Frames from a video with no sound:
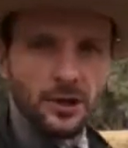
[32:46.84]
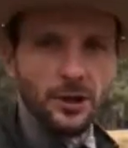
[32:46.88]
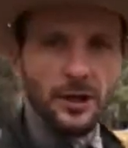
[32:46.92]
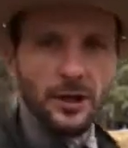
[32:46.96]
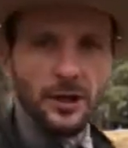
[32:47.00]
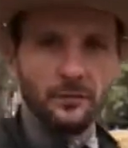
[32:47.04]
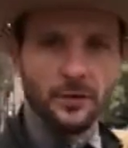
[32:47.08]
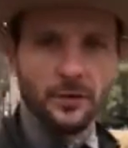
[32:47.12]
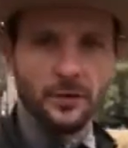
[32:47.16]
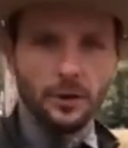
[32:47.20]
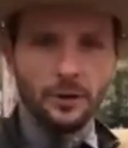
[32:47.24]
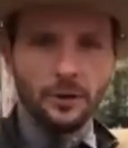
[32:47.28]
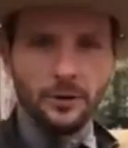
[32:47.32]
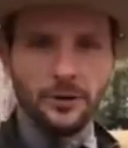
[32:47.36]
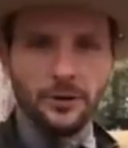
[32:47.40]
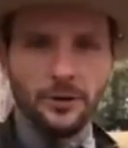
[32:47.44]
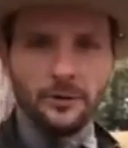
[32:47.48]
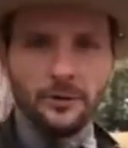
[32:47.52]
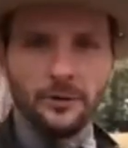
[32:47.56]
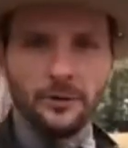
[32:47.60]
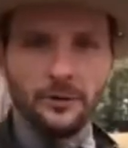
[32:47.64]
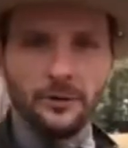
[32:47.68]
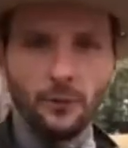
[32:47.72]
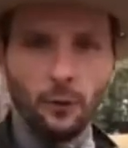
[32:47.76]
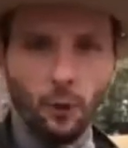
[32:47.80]
of an
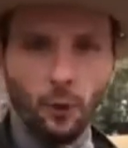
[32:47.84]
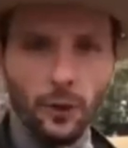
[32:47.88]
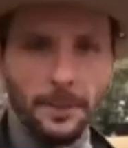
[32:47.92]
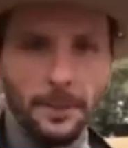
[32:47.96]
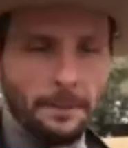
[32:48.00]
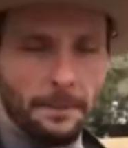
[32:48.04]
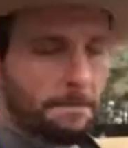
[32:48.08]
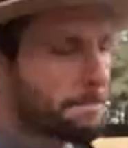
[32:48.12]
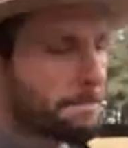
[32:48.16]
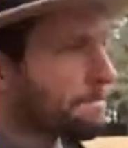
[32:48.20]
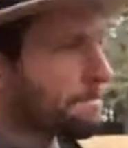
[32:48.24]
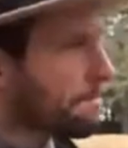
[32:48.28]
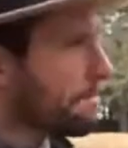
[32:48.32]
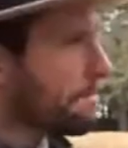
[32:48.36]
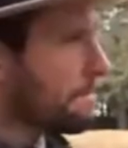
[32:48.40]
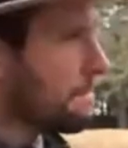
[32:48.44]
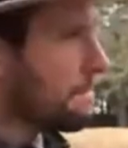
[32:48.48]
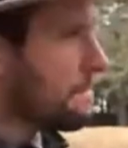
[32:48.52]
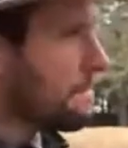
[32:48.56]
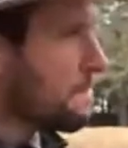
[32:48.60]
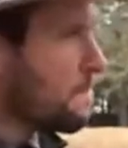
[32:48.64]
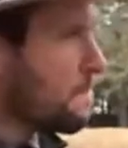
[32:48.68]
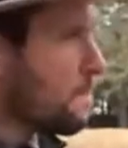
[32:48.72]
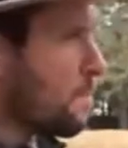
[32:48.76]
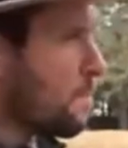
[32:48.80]
earthen fort.
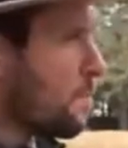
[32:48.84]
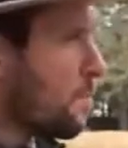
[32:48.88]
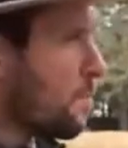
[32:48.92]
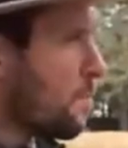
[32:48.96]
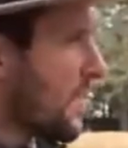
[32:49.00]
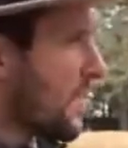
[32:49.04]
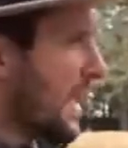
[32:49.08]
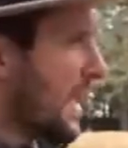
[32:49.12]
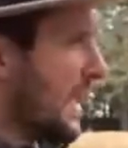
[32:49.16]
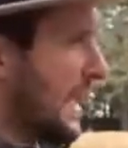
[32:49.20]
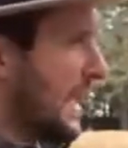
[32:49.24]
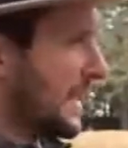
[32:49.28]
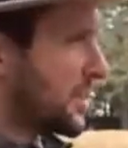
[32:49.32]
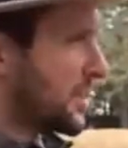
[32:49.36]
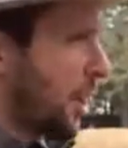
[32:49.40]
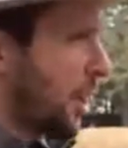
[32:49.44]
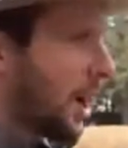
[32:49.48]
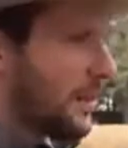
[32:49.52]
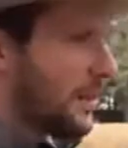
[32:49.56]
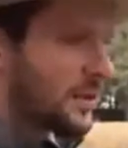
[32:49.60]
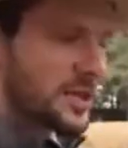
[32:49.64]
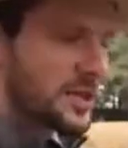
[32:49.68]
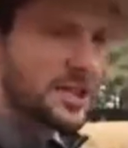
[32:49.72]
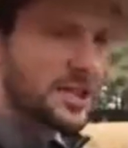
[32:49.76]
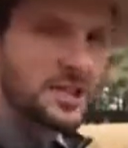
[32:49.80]
It's
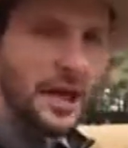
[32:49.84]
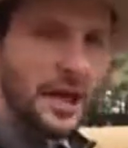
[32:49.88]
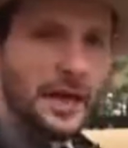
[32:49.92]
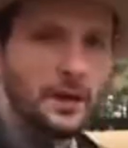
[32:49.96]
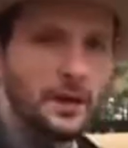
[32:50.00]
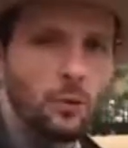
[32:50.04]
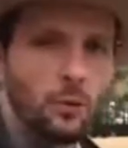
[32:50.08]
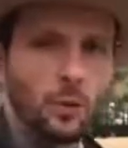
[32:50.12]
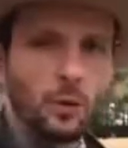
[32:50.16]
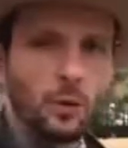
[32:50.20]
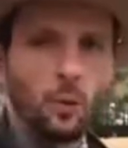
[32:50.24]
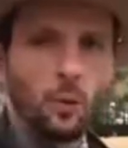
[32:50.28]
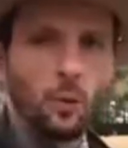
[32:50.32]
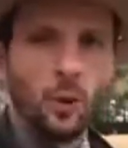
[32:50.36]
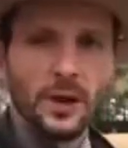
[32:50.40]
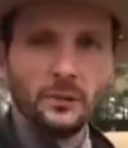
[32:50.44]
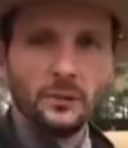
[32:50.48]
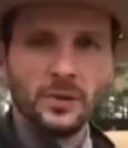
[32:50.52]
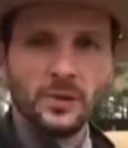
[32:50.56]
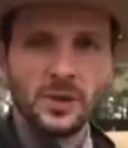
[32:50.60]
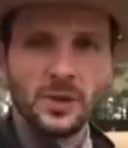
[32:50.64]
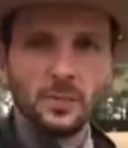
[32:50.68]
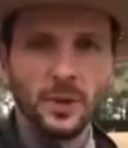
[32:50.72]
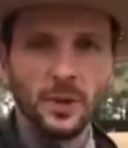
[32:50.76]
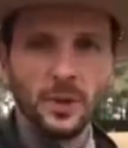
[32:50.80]
on the site where one
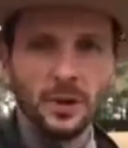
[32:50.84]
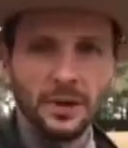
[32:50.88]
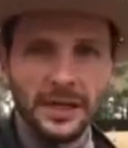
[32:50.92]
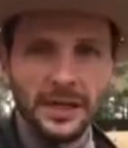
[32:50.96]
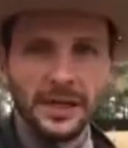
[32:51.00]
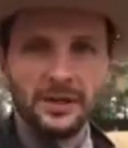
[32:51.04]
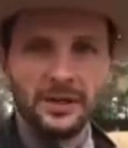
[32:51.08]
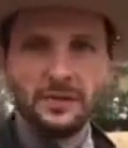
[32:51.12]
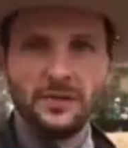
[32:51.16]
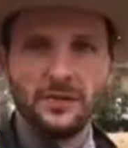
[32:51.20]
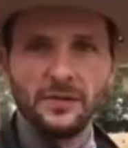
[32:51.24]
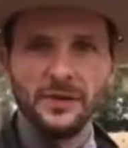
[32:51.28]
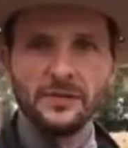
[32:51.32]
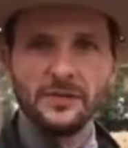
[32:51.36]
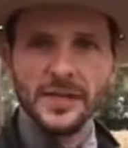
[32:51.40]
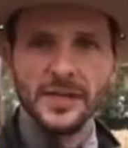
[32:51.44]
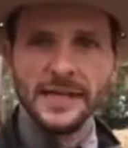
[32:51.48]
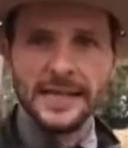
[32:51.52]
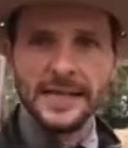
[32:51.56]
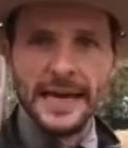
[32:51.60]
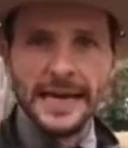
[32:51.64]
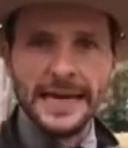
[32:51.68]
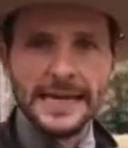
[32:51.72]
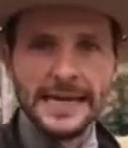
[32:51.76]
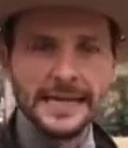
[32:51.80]
was built in the
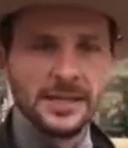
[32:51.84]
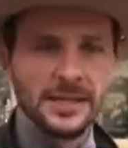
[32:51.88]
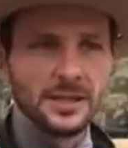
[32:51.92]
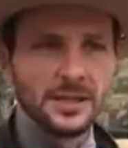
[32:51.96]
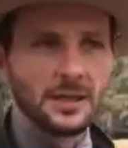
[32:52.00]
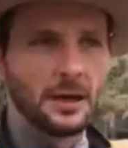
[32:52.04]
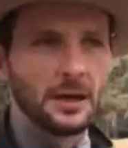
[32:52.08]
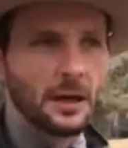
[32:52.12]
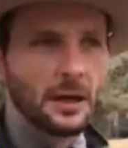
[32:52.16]
1580s.